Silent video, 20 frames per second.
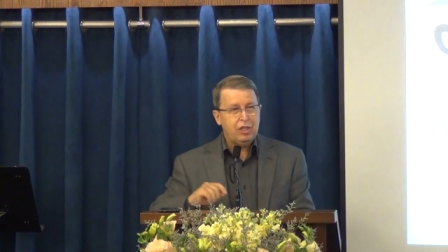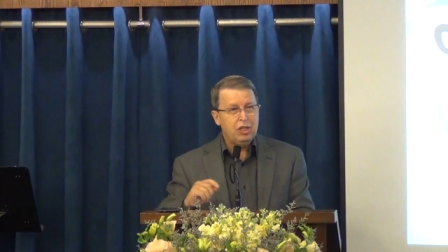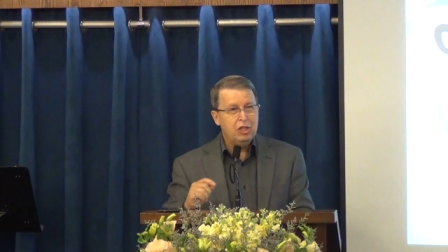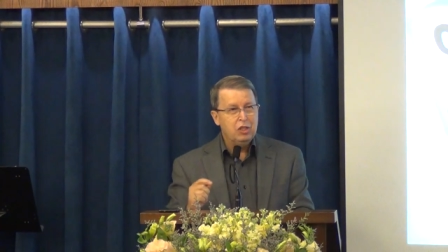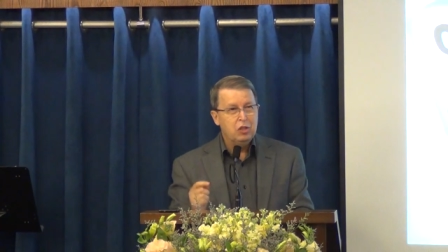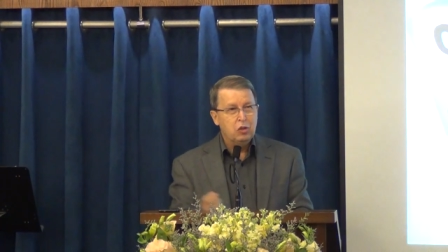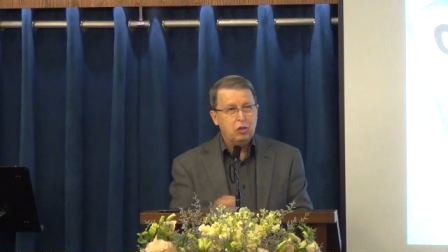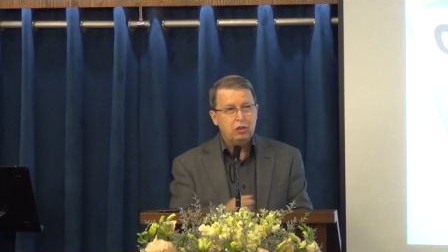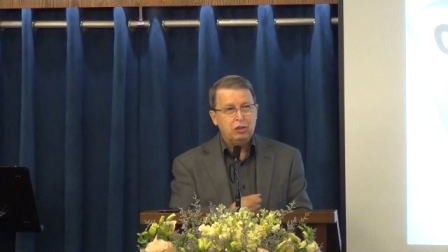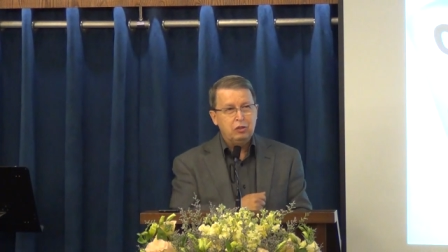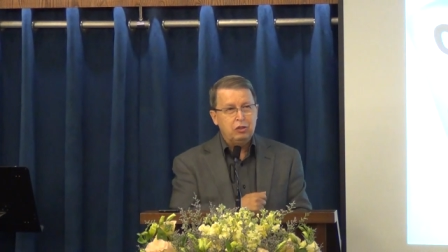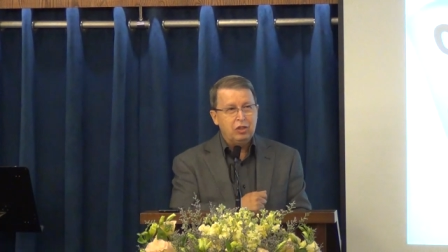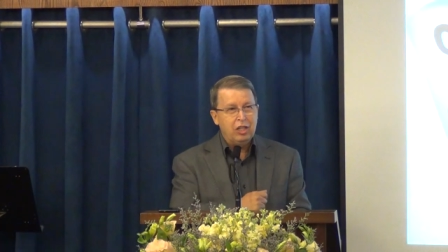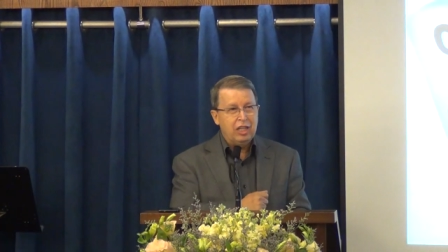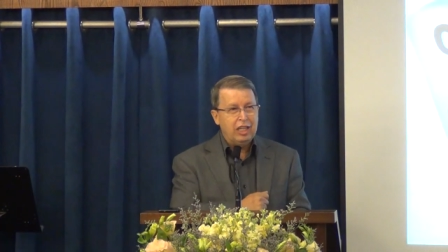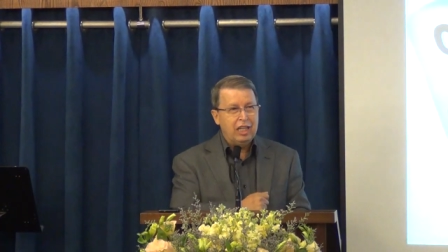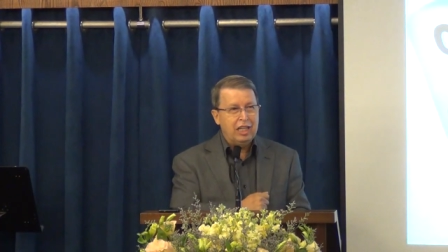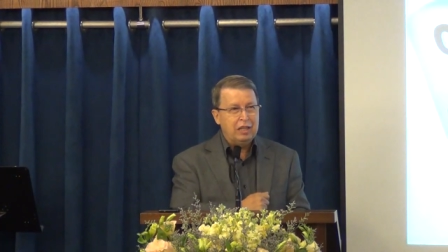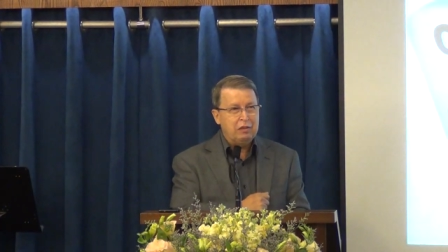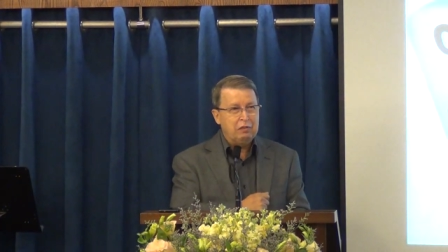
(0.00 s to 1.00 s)
Look to
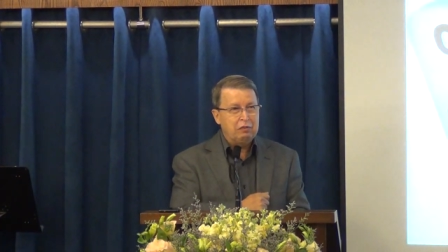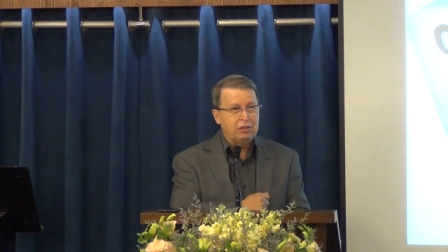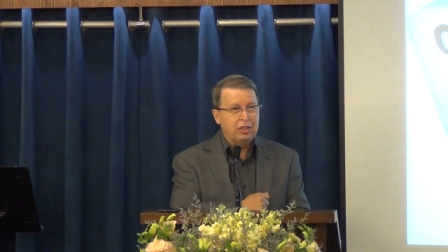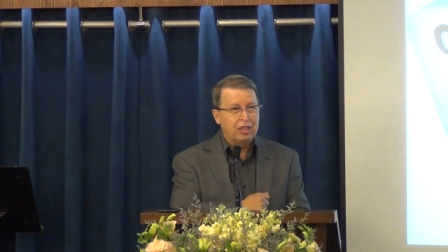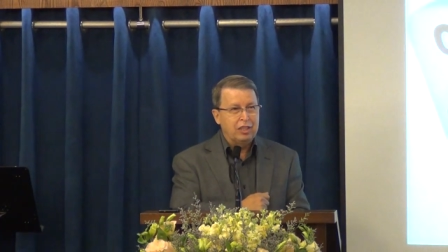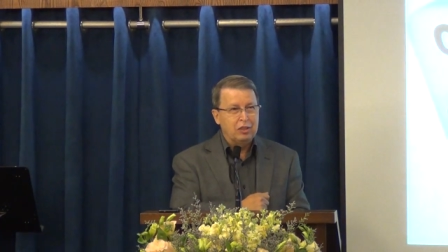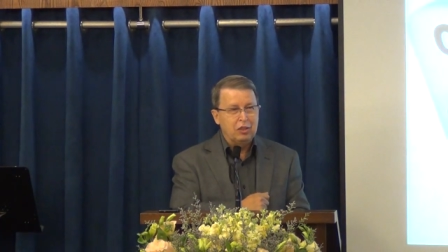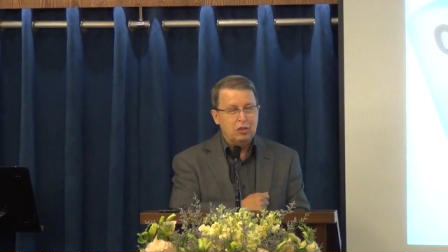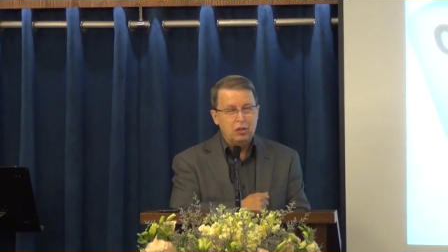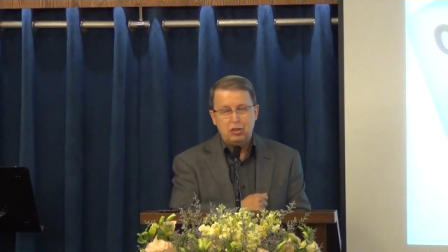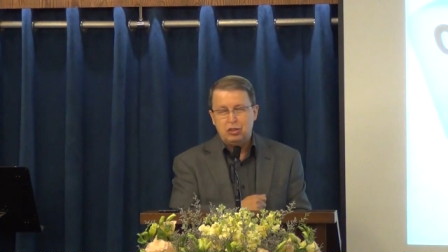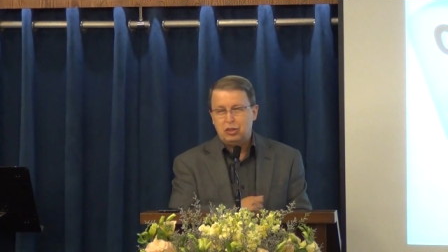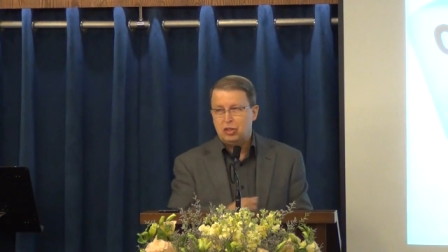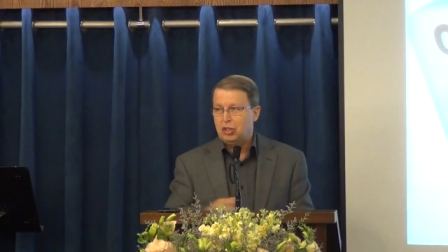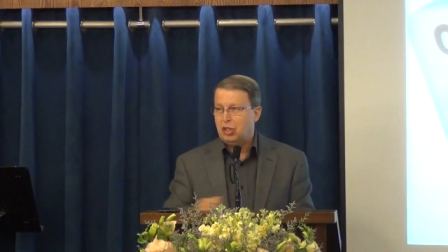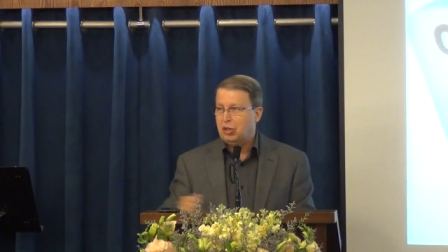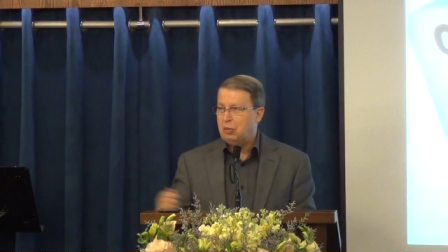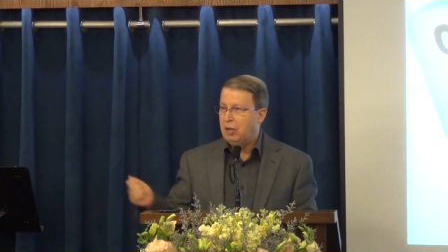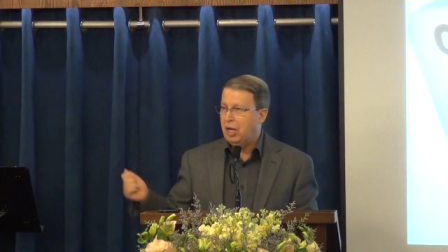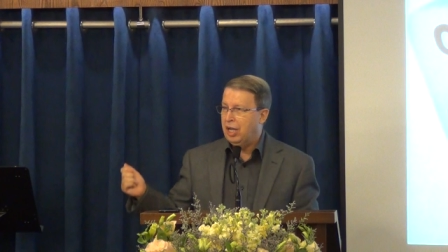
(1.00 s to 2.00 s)
the left and look to
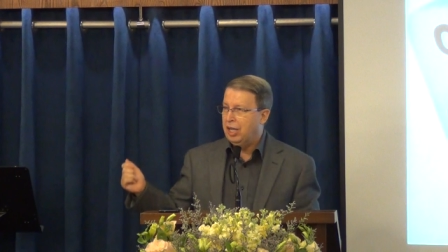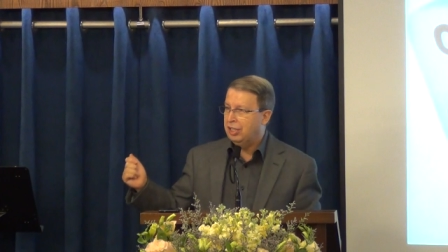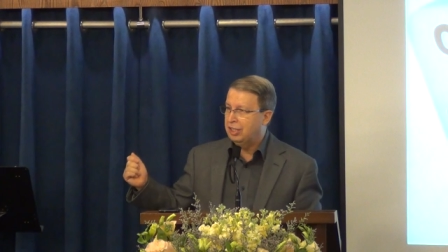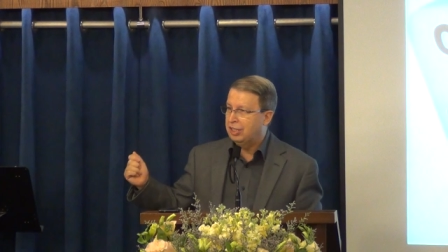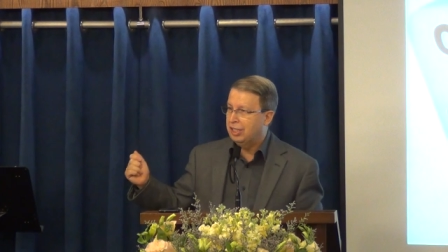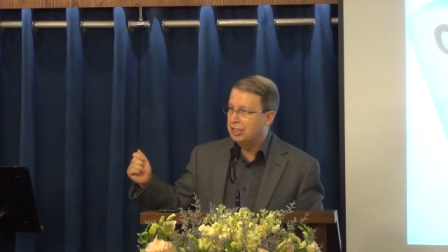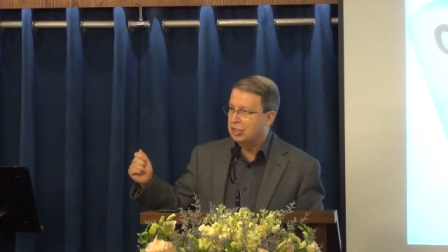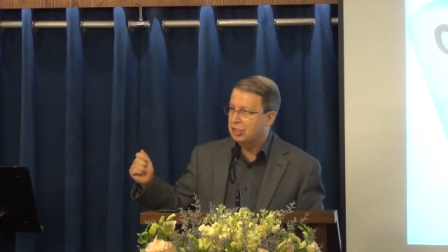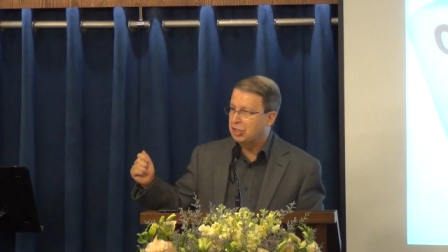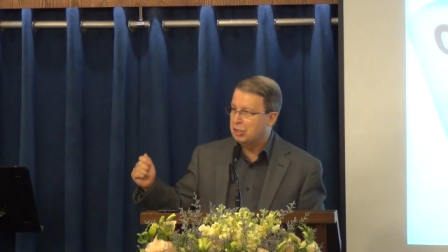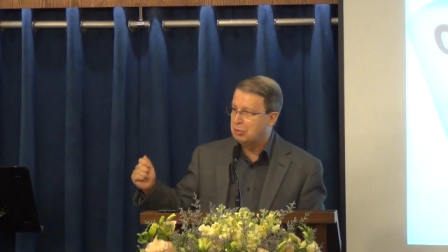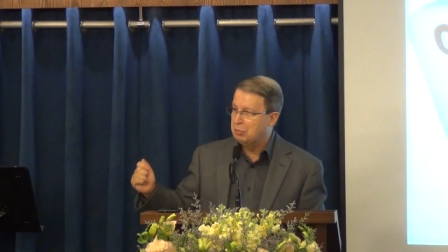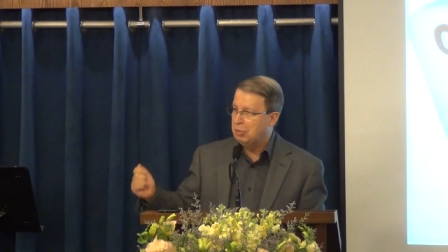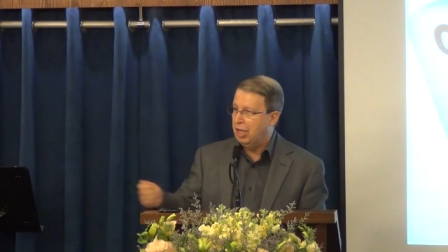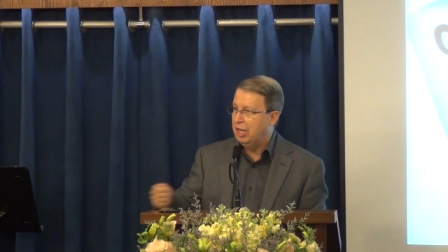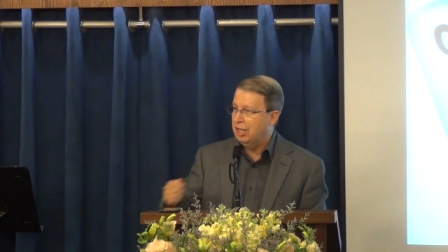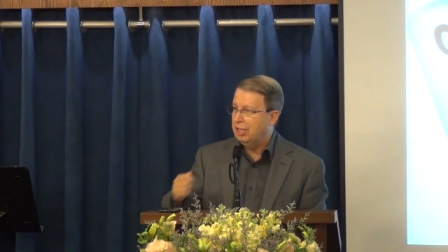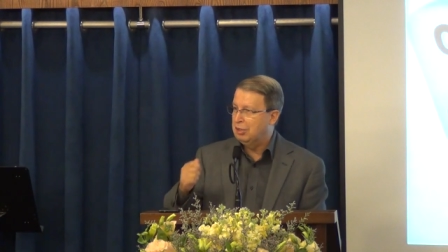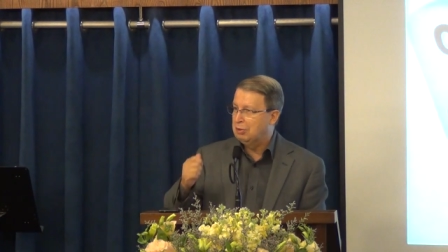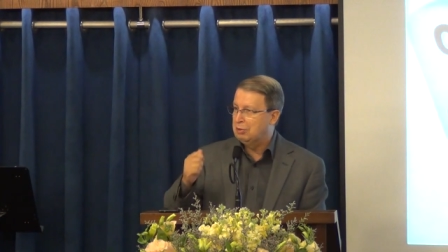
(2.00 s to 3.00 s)
the right and
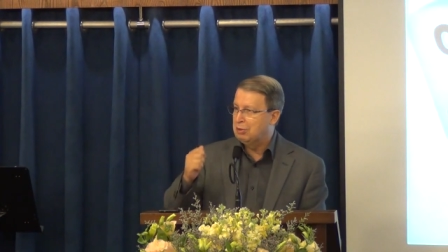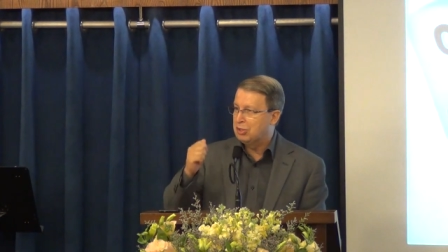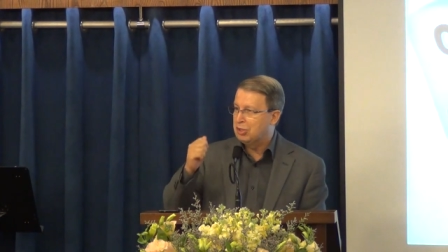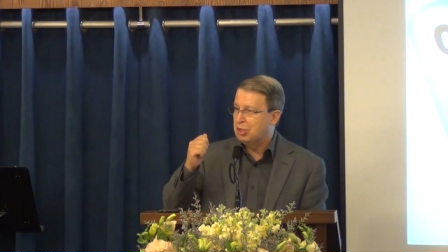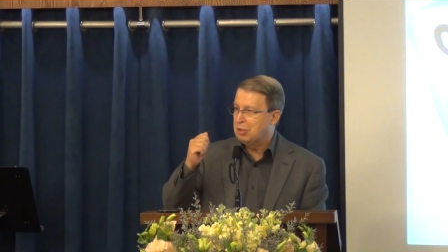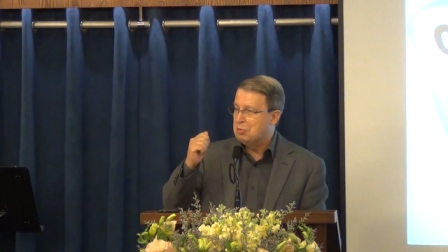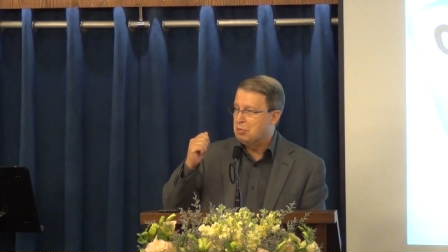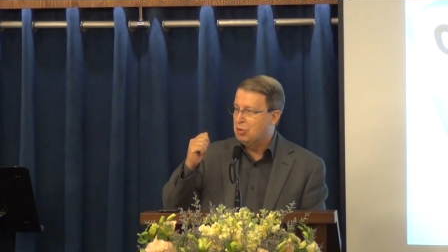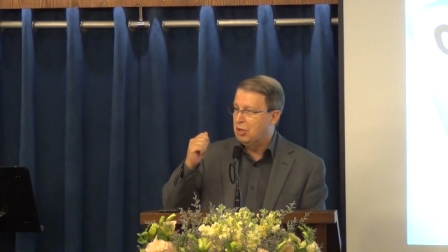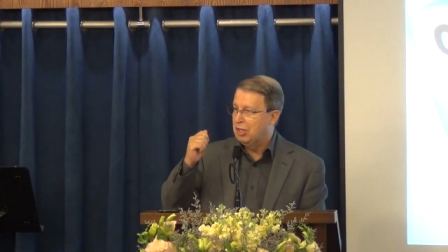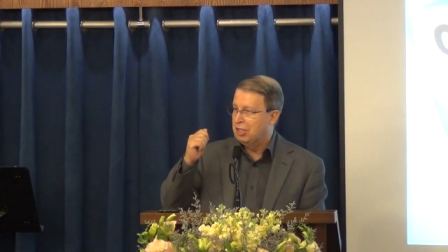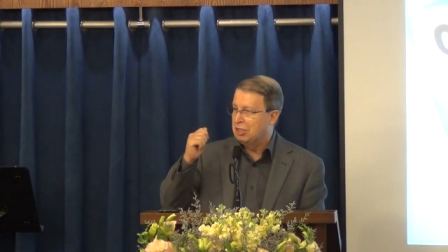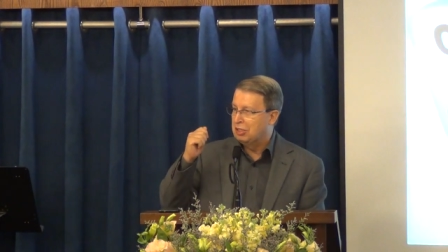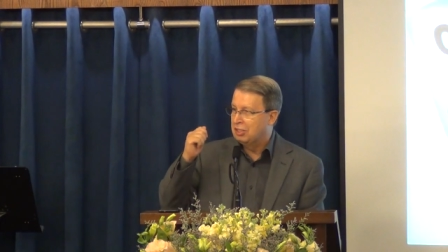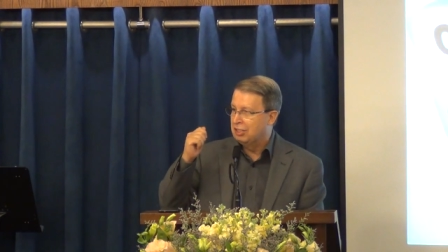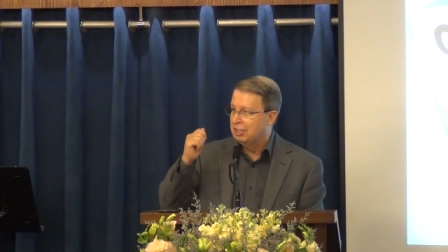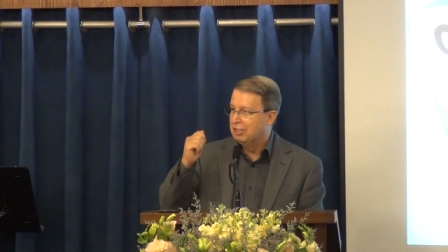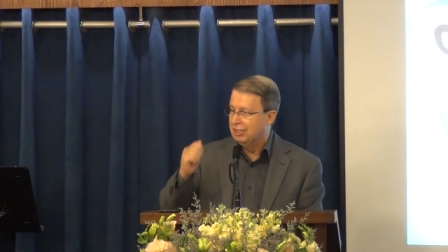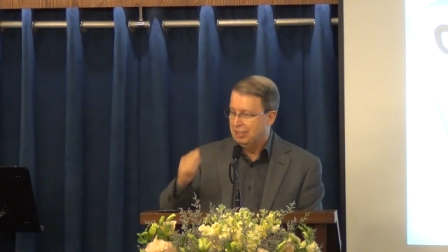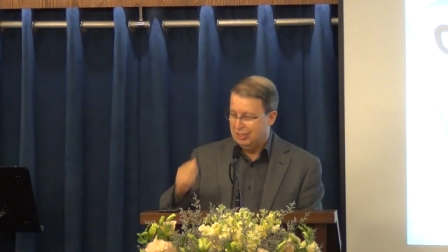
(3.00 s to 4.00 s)
smile to someone.